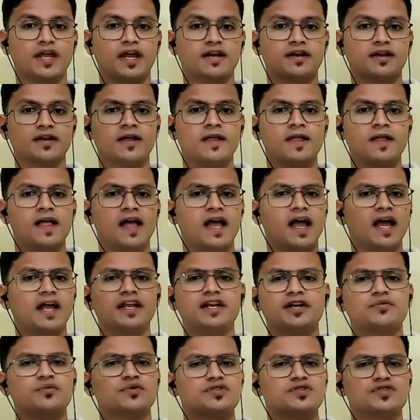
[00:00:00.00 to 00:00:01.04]
that.
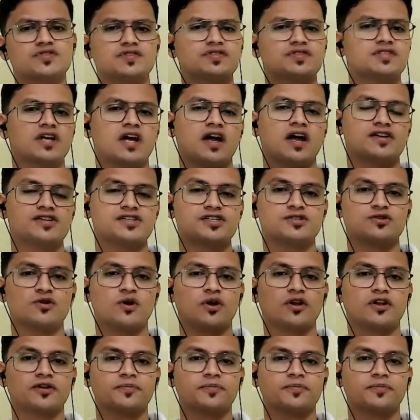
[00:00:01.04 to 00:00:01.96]
And it was just $100.